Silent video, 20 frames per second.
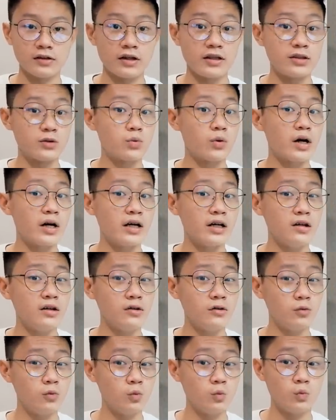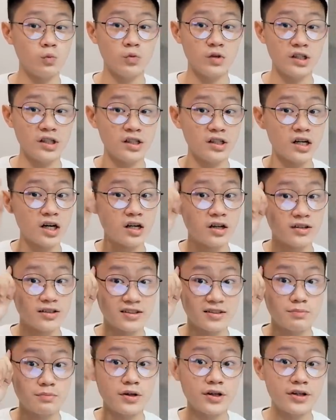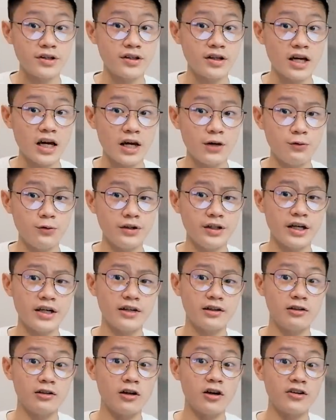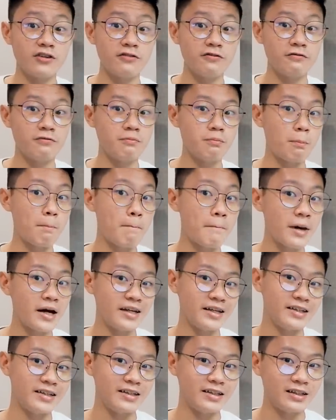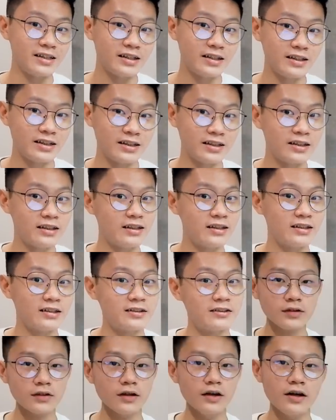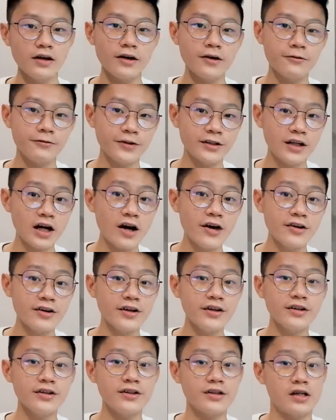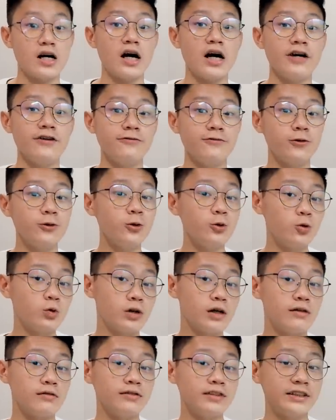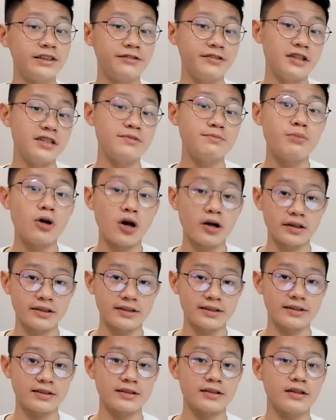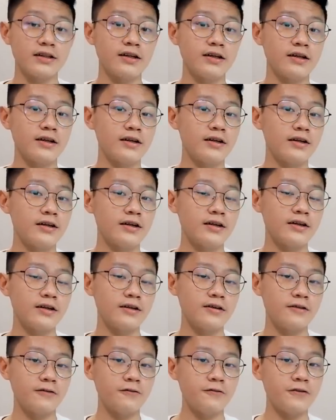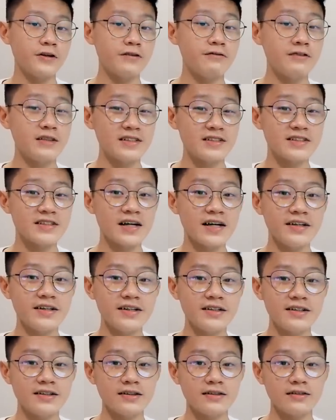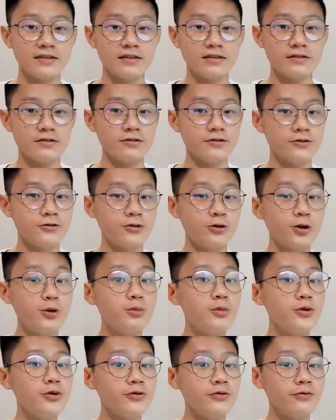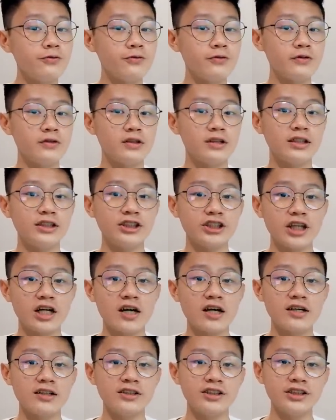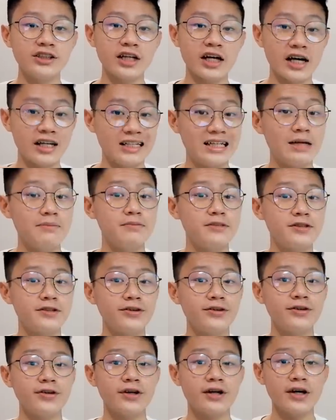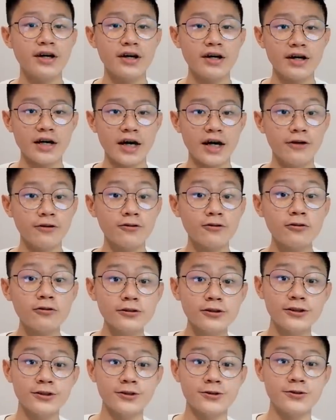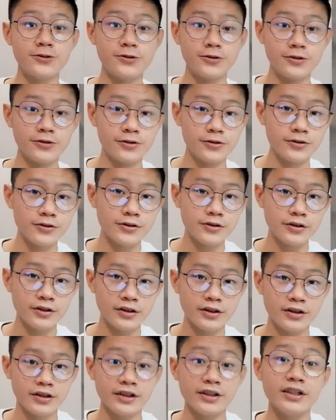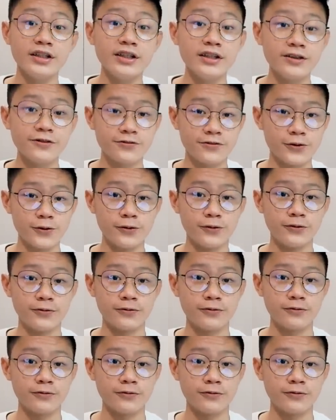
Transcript: That is why we are smart and we get a lot of money. Regarding the iPhone 12 series box, we have decided to remove the charging adapter and also the earphone